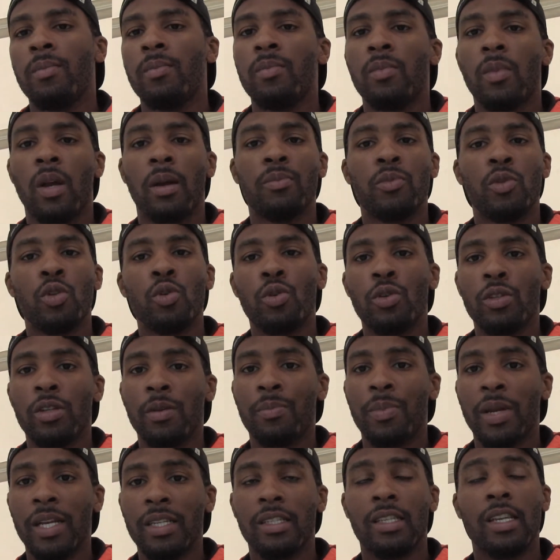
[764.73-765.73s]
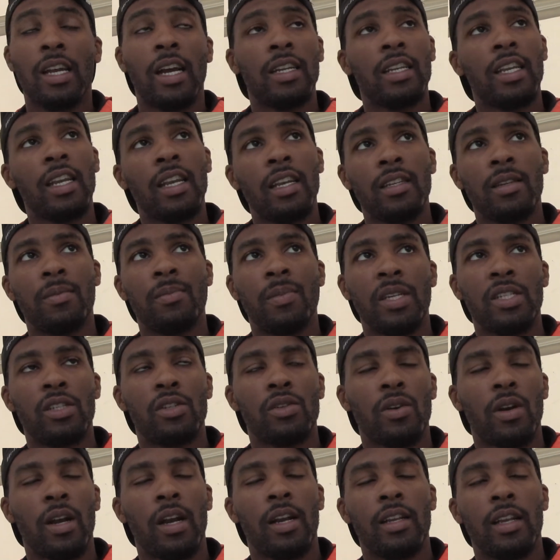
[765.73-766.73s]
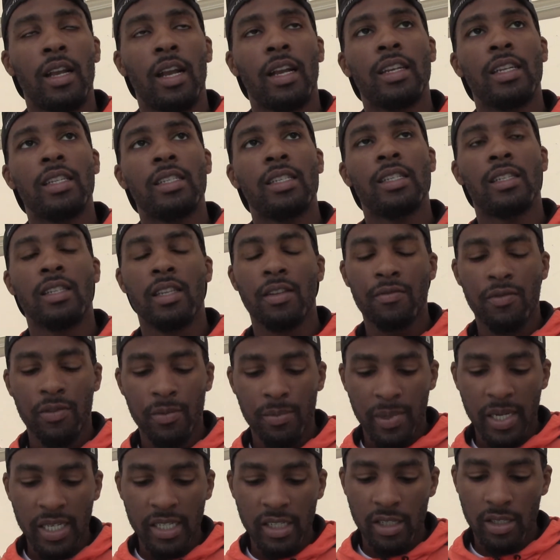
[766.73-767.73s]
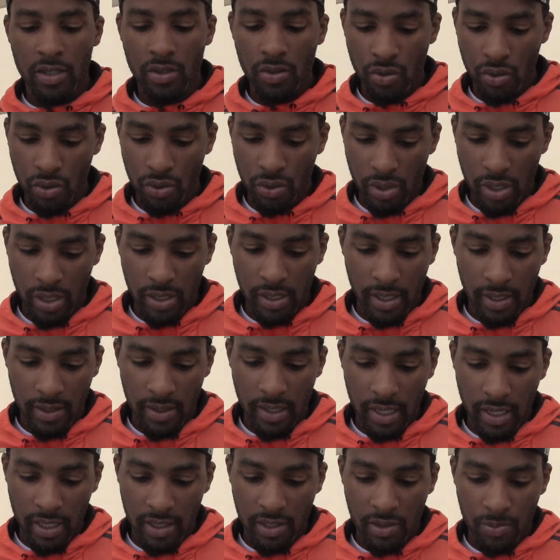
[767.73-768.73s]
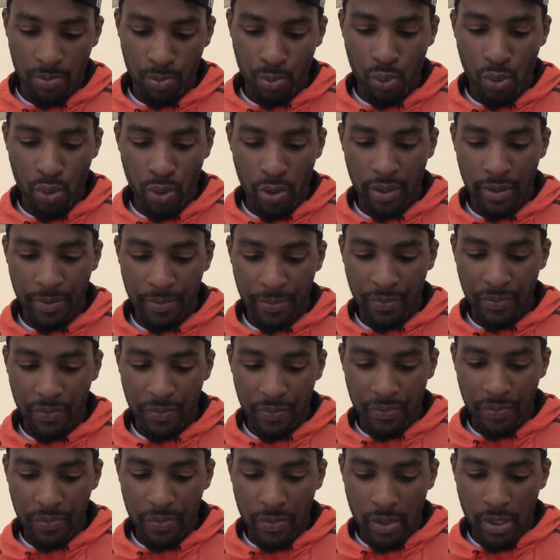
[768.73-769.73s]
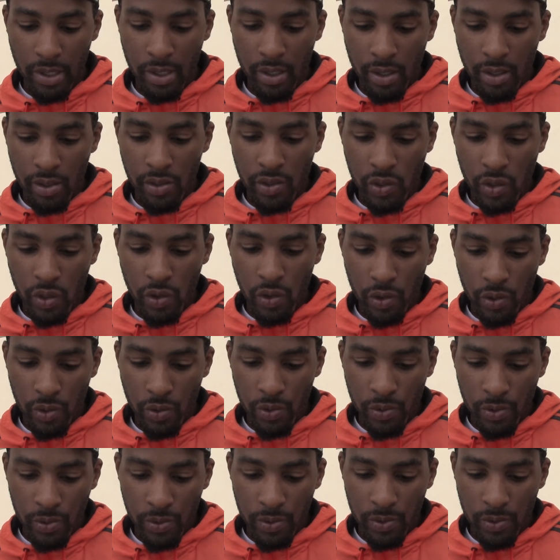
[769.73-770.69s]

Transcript: I'm doing the best that I can to make sure I get this information to you, because I think it's important. So